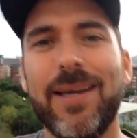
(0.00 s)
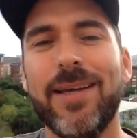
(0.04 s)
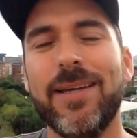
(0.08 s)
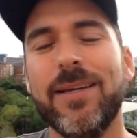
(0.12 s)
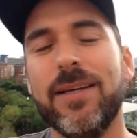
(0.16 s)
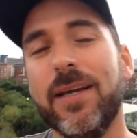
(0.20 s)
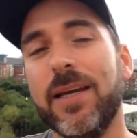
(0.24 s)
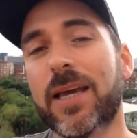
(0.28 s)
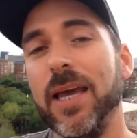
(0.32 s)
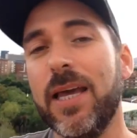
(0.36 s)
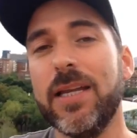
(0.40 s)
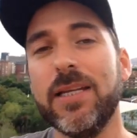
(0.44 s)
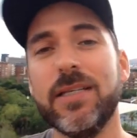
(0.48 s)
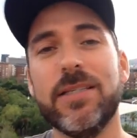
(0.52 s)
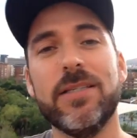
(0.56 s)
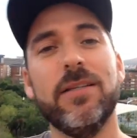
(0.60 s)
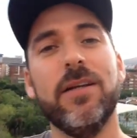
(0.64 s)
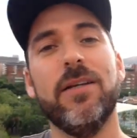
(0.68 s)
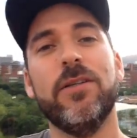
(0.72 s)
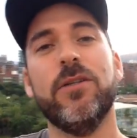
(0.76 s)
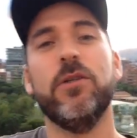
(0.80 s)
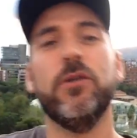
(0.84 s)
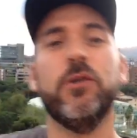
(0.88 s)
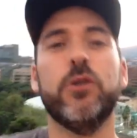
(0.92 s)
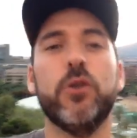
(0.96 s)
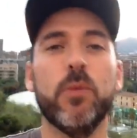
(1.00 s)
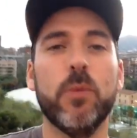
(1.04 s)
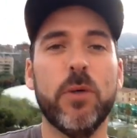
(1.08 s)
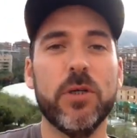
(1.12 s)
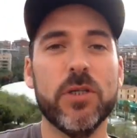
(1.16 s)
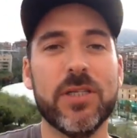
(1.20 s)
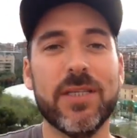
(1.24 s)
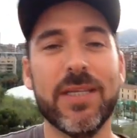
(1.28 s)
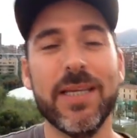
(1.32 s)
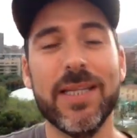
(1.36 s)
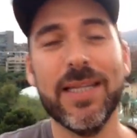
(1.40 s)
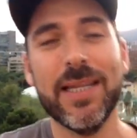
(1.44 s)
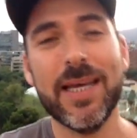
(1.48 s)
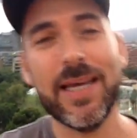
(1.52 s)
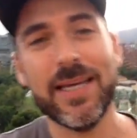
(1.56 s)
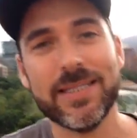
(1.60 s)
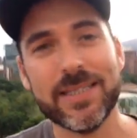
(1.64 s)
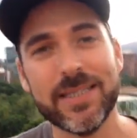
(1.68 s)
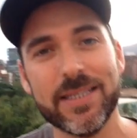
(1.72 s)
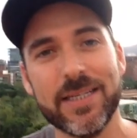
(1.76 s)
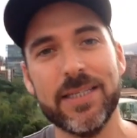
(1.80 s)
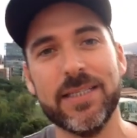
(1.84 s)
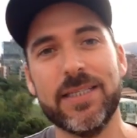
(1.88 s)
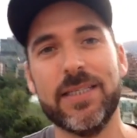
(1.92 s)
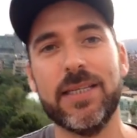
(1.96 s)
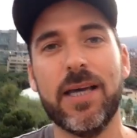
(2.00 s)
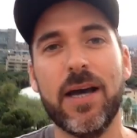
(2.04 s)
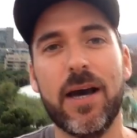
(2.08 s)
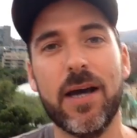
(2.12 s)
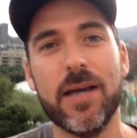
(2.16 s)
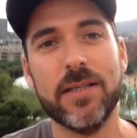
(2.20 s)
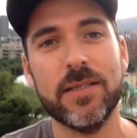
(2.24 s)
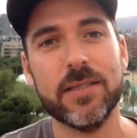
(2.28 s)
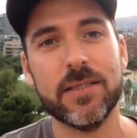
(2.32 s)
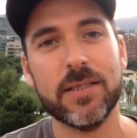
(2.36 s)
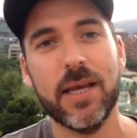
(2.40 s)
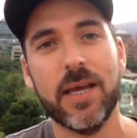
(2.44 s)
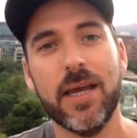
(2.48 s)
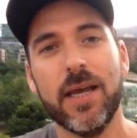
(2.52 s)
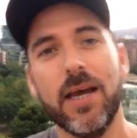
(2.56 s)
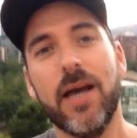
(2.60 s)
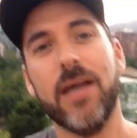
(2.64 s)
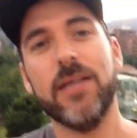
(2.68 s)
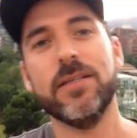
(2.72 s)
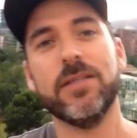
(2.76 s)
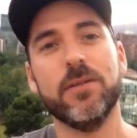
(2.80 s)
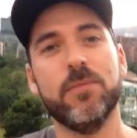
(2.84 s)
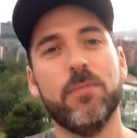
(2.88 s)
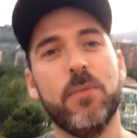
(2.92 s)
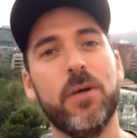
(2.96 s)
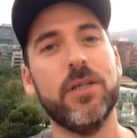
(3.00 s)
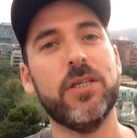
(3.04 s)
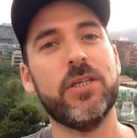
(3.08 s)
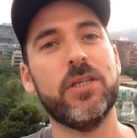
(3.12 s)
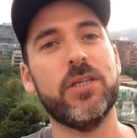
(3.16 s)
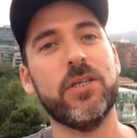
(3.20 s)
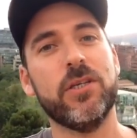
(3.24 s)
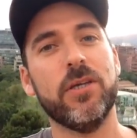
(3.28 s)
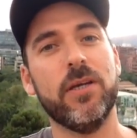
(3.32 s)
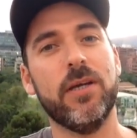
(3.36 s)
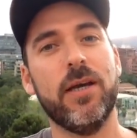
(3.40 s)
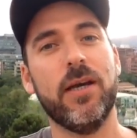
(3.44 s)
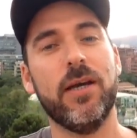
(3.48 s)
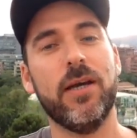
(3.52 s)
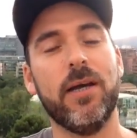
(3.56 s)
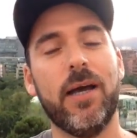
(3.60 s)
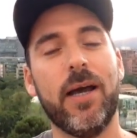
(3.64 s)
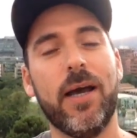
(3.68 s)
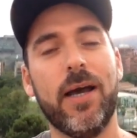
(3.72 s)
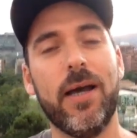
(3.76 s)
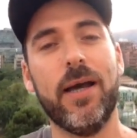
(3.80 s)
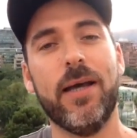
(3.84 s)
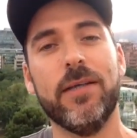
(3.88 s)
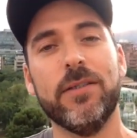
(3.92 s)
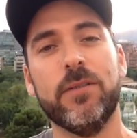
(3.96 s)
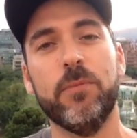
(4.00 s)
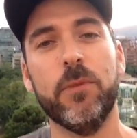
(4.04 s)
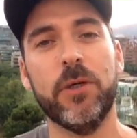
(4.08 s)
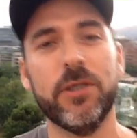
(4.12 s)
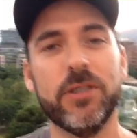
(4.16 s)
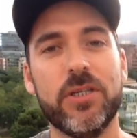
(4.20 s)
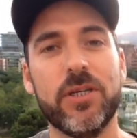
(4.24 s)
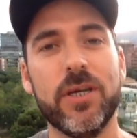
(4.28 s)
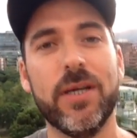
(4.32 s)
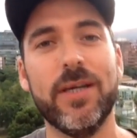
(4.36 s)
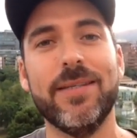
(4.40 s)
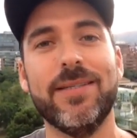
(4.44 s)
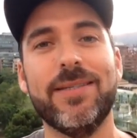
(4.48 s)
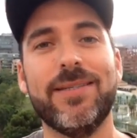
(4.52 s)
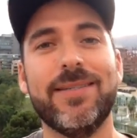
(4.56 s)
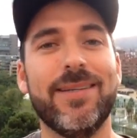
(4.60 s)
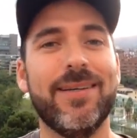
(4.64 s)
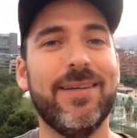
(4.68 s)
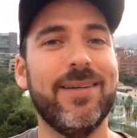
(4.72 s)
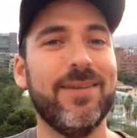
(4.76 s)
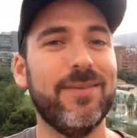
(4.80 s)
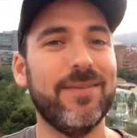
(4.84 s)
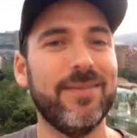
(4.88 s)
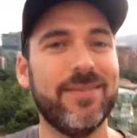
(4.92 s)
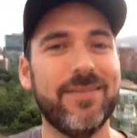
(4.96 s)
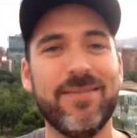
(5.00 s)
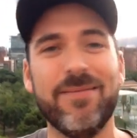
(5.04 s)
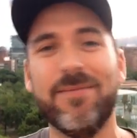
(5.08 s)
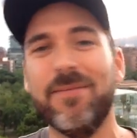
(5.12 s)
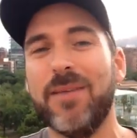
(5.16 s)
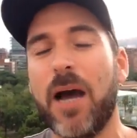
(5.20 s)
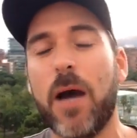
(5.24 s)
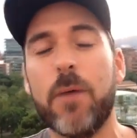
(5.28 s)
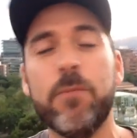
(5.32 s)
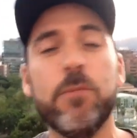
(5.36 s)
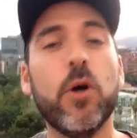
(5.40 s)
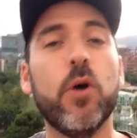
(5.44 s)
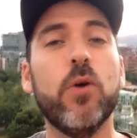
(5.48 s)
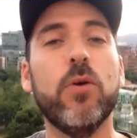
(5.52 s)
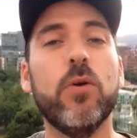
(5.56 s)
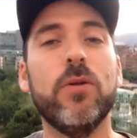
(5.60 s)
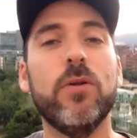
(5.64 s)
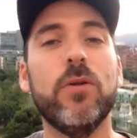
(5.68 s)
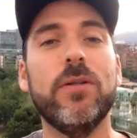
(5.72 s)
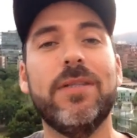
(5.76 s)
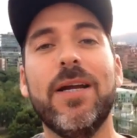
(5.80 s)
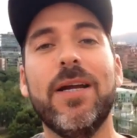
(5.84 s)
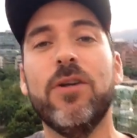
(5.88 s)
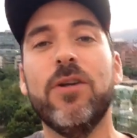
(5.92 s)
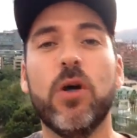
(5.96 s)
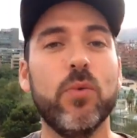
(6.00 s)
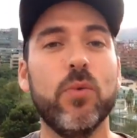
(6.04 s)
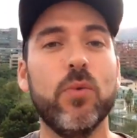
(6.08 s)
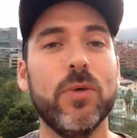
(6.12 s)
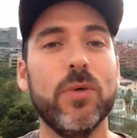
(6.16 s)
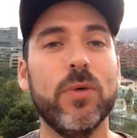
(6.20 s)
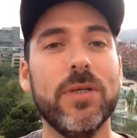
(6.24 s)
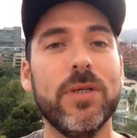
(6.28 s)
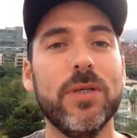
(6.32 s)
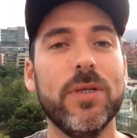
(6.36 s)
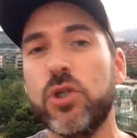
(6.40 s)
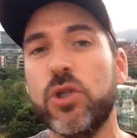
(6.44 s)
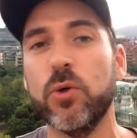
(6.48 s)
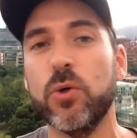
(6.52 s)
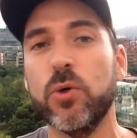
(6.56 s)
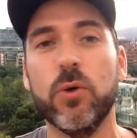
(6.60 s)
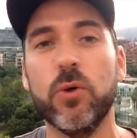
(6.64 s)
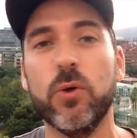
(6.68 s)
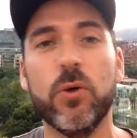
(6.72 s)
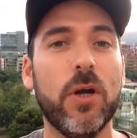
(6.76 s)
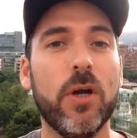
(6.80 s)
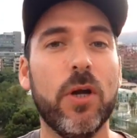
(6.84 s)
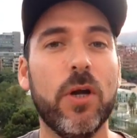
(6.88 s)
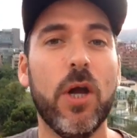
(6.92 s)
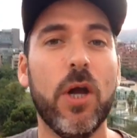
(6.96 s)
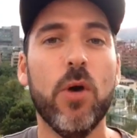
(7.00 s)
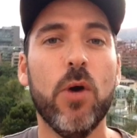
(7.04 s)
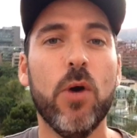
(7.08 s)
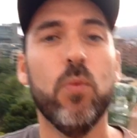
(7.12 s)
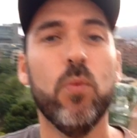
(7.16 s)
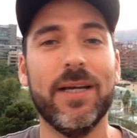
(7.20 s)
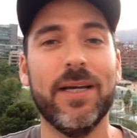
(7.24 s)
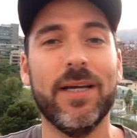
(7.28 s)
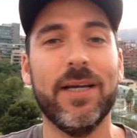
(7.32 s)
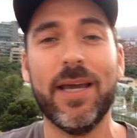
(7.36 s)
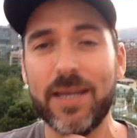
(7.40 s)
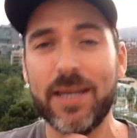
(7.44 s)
Again, it's not so much the laziness, guys, as much as they're not really sure what they're getting